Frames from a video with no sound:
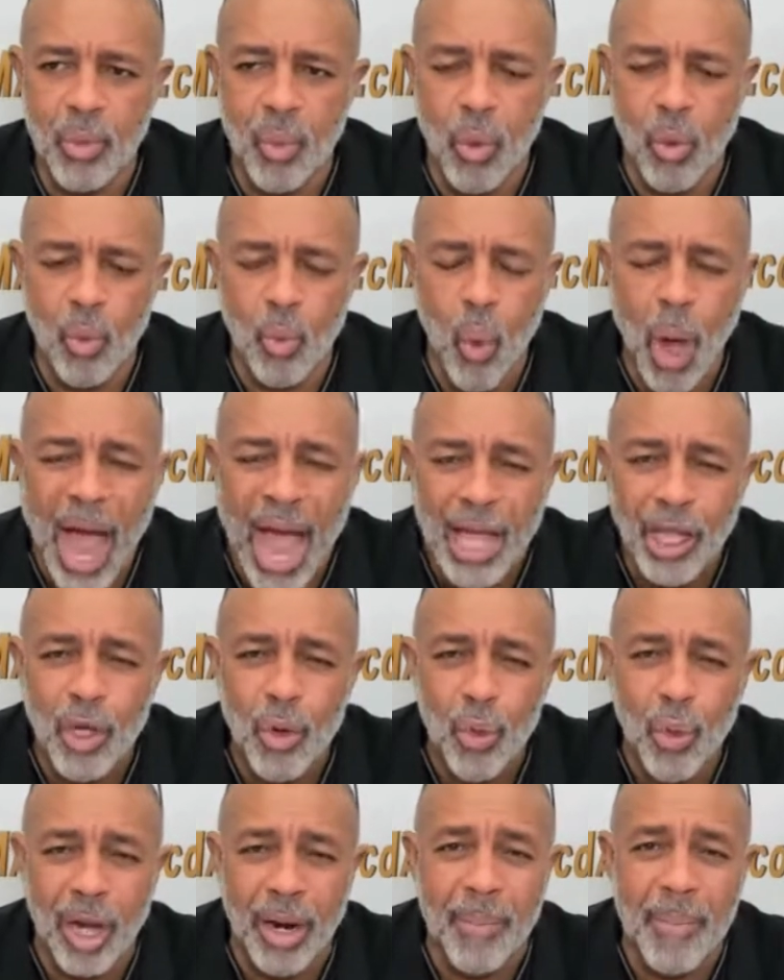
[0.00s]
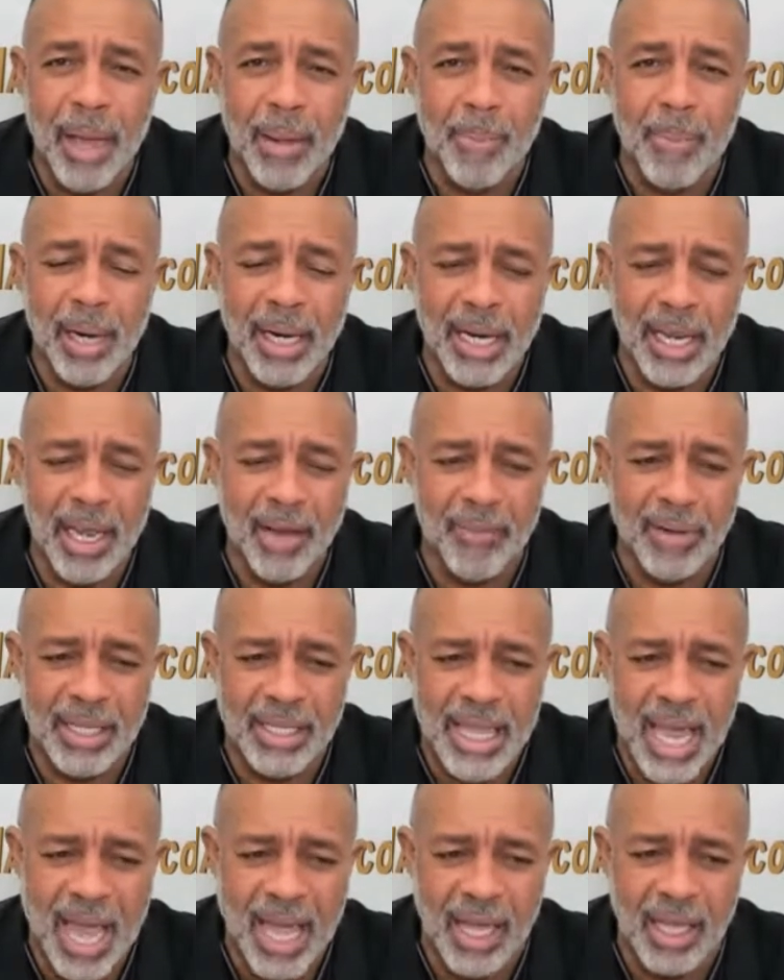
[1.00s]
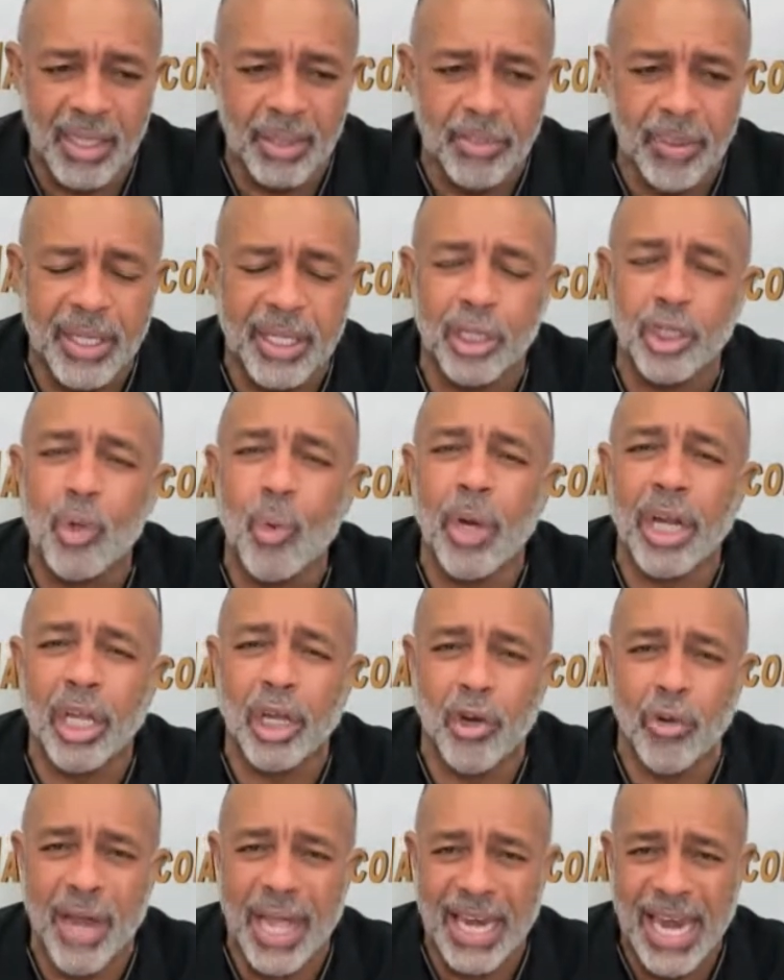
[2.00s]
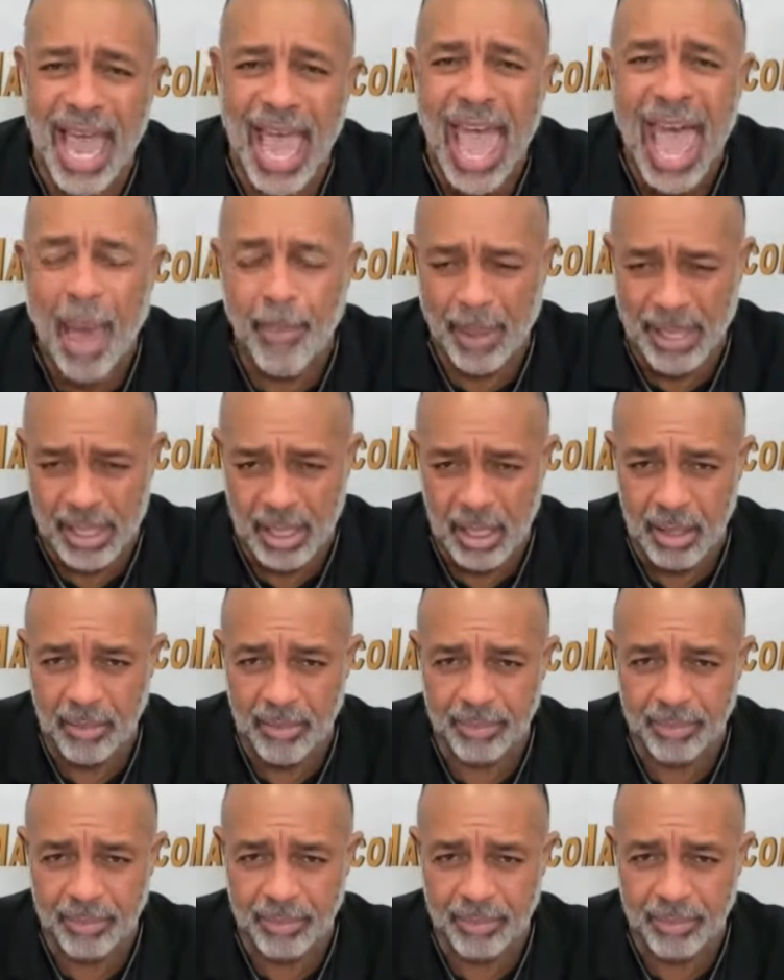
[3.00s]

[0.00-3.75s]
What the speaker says: Why you want to make money every day is because you want to create a habit.